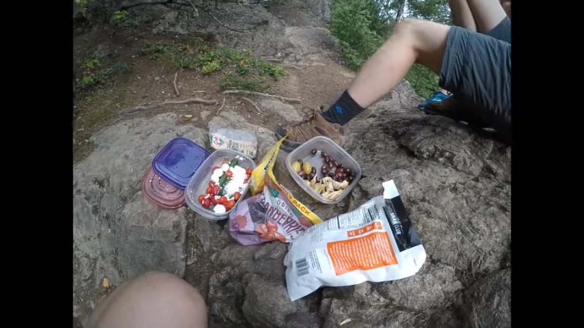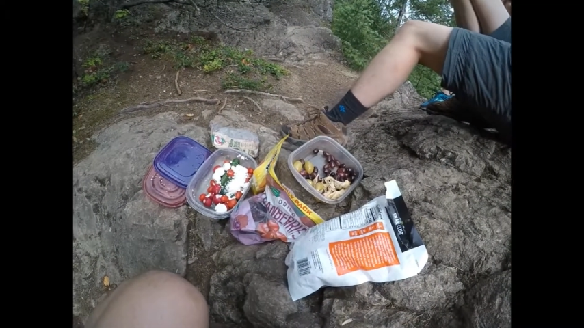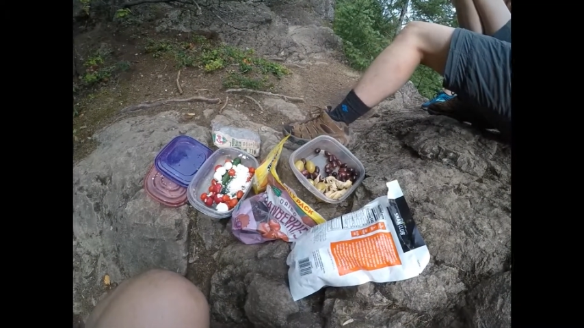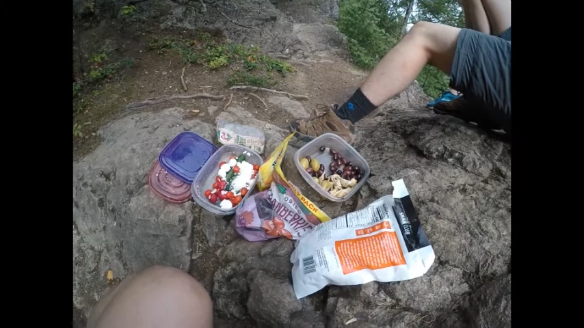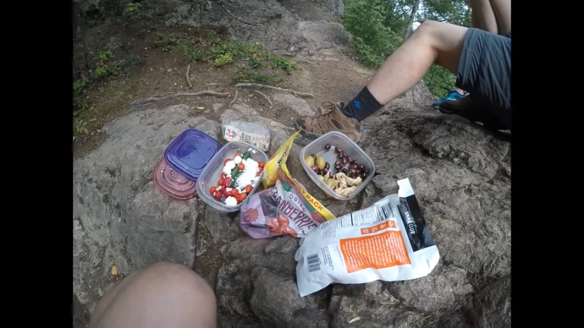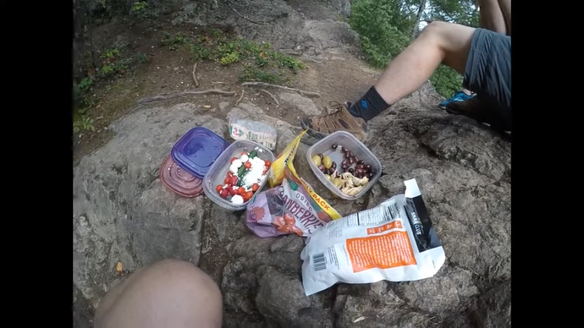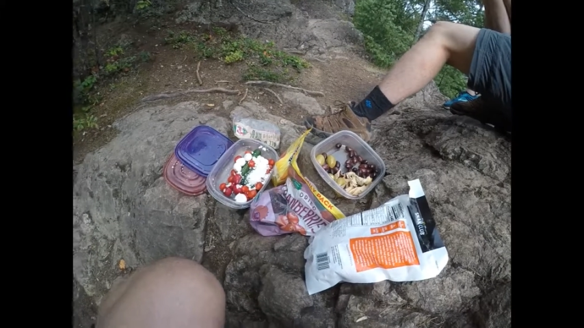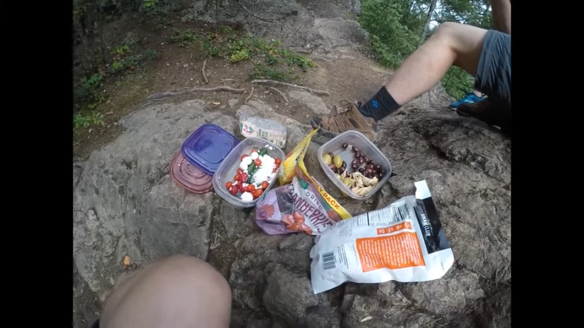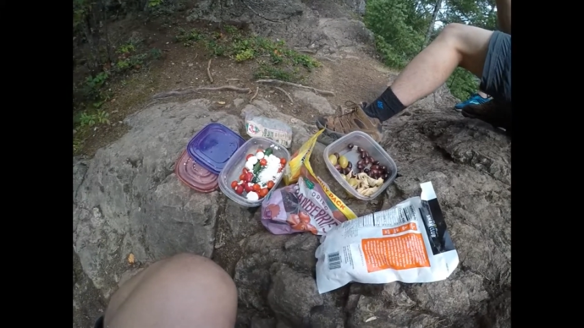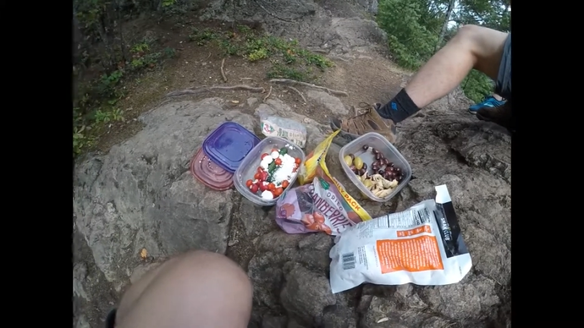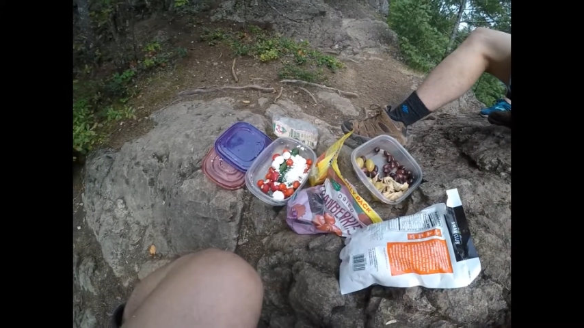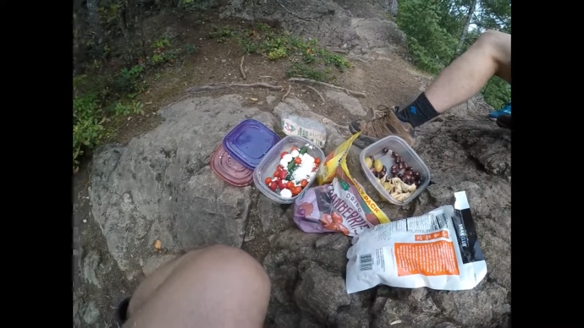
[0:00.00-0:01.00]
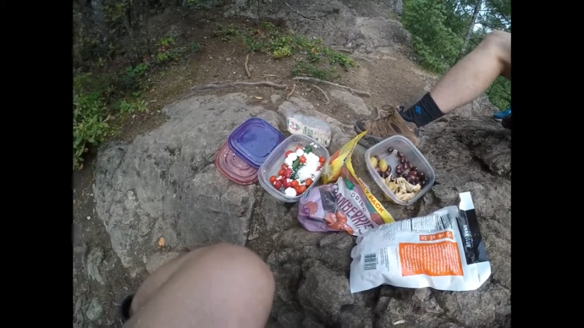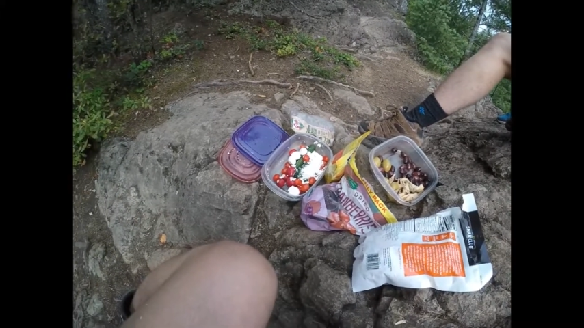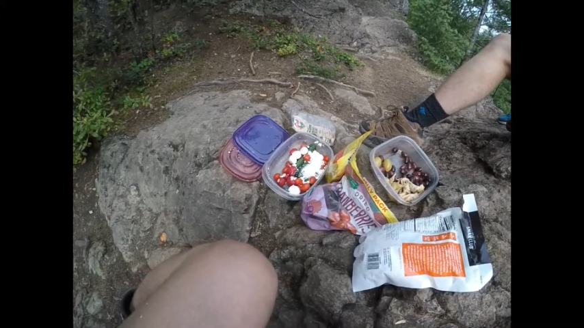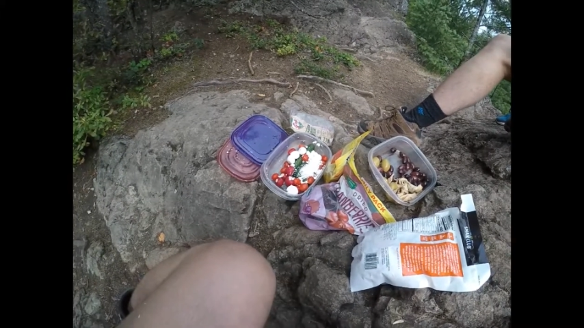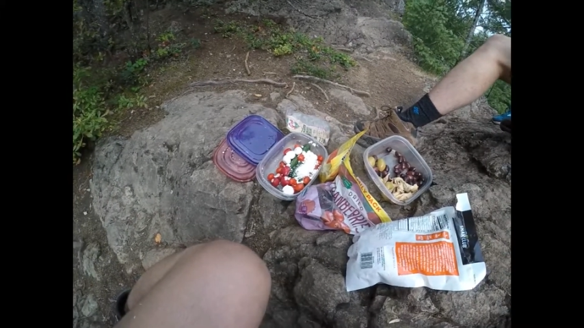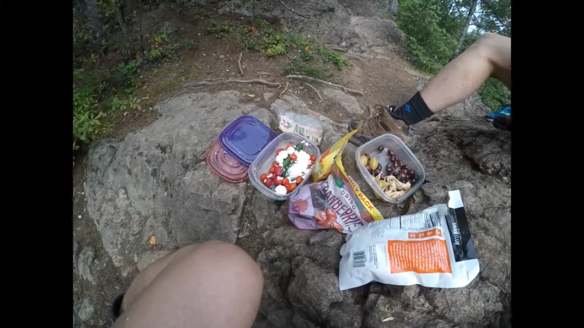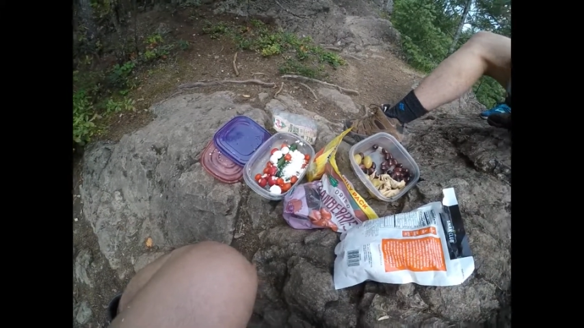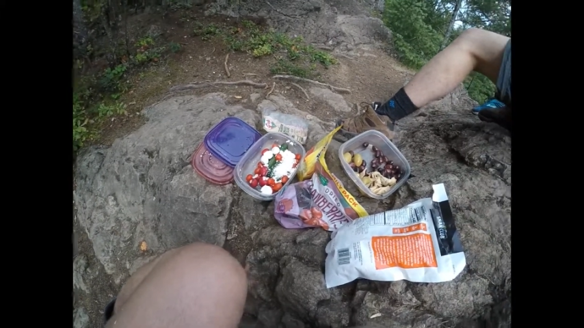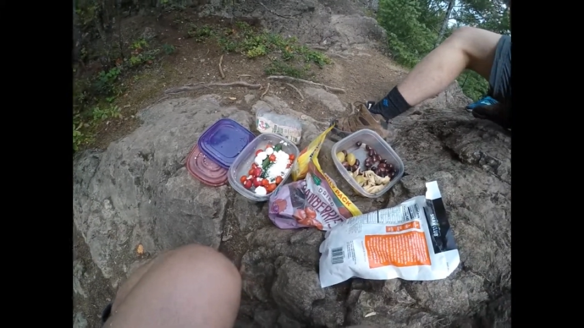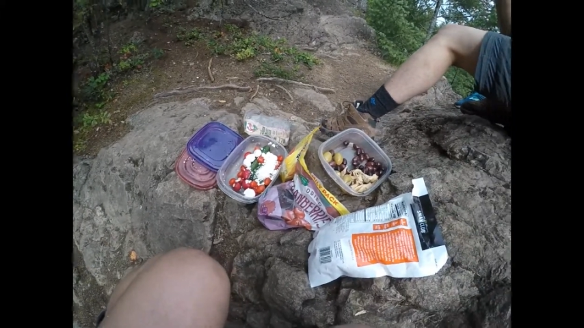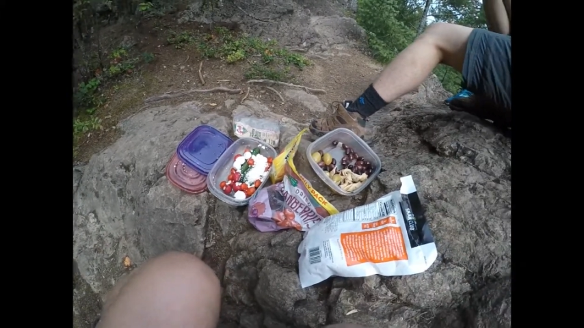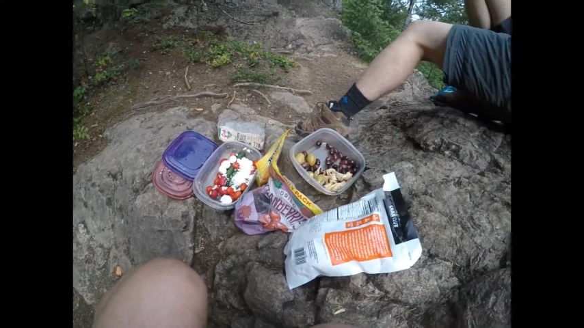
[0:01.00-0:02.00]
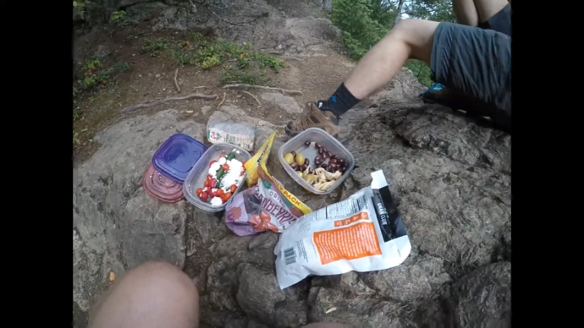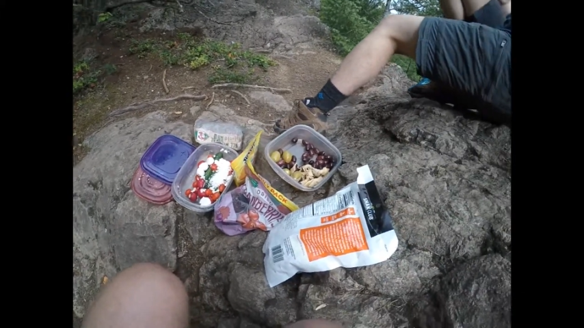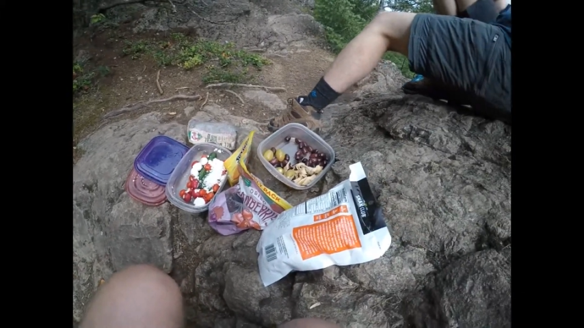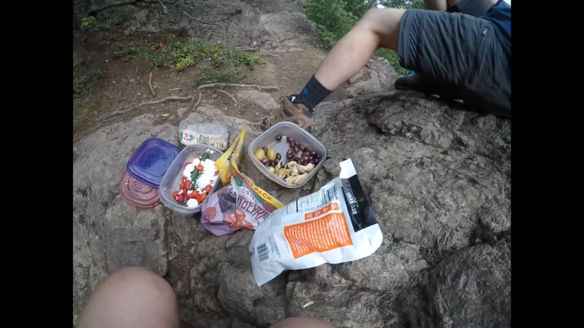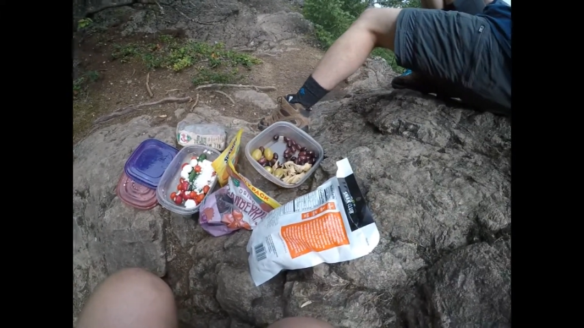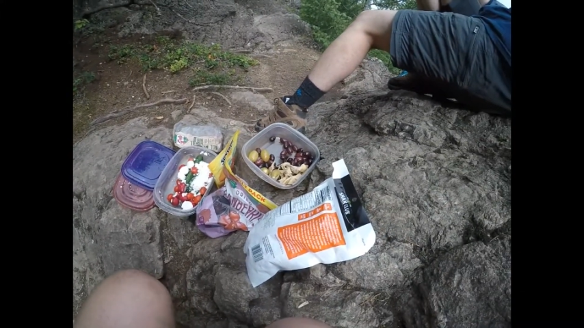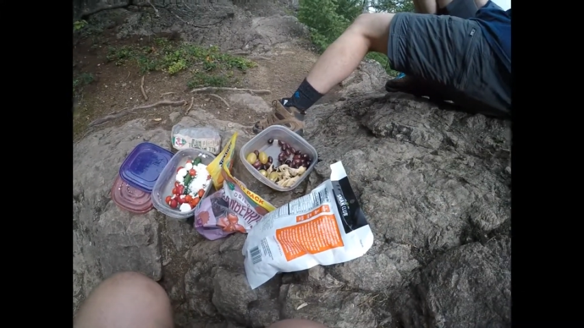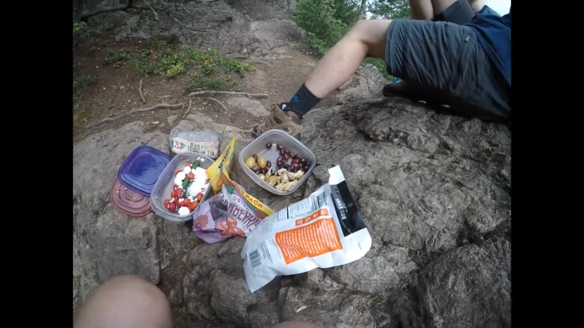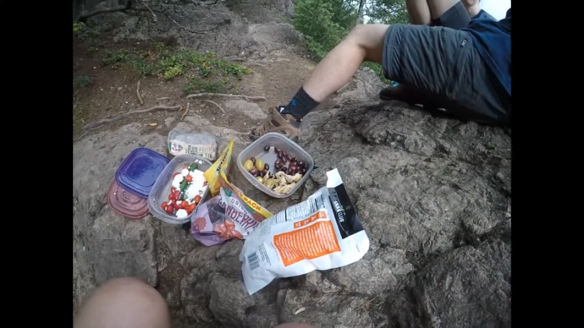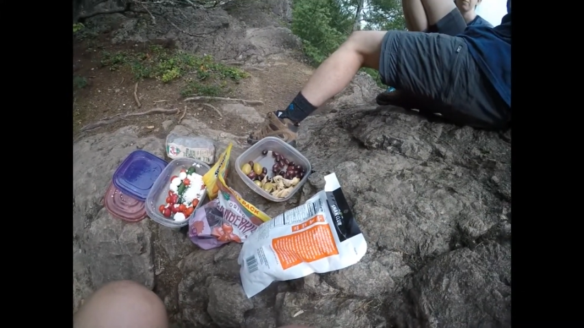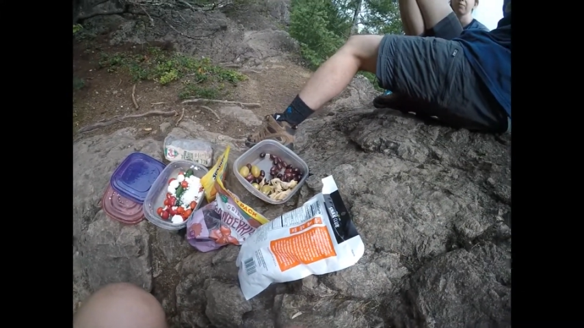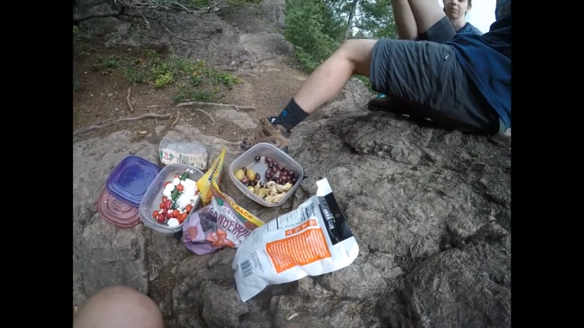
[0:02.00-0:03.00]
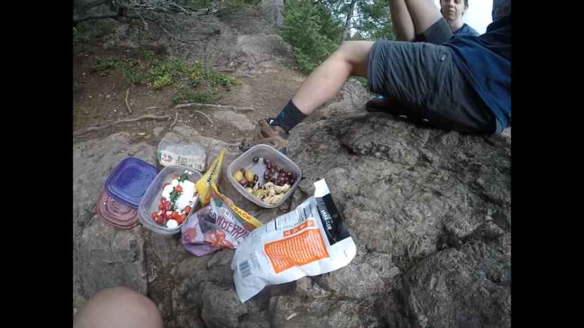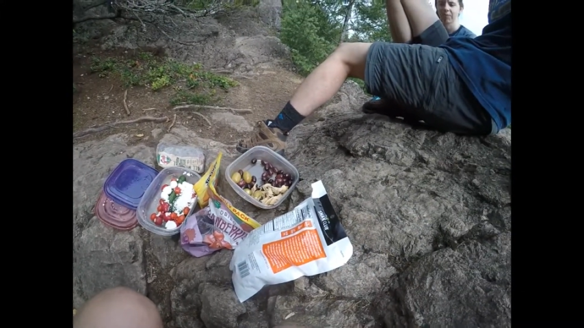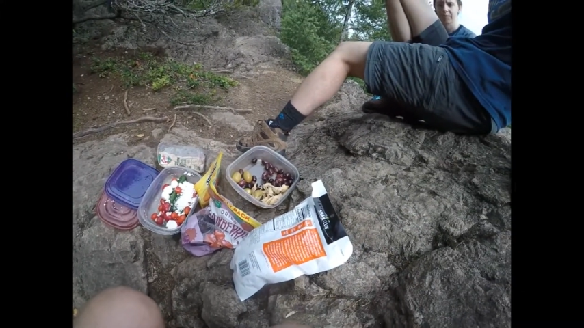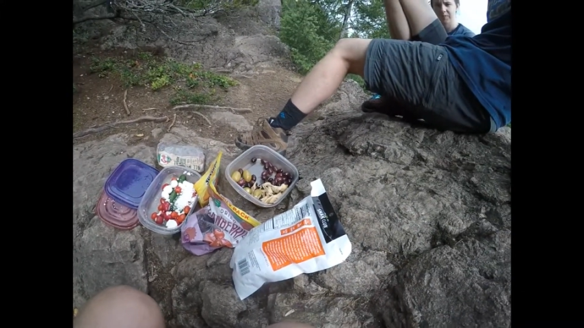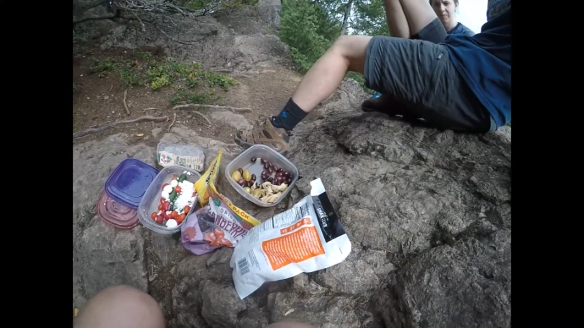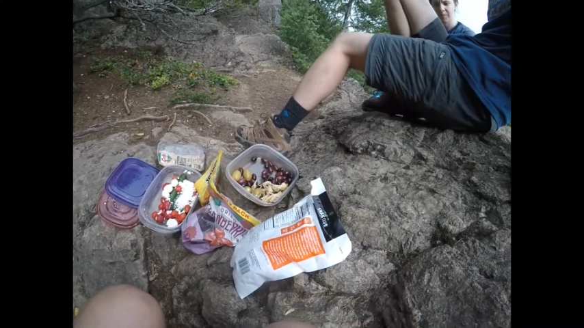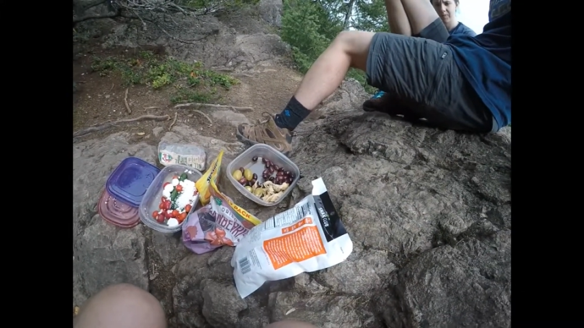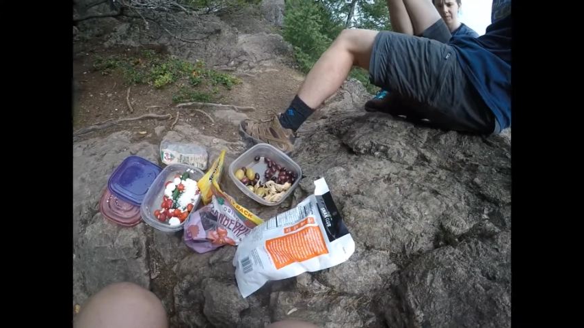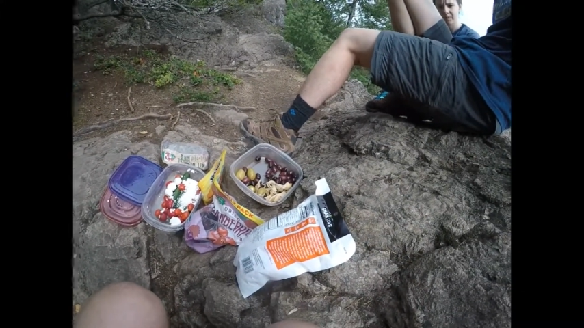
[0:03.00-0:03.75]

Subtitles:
[unreadable: no face in view]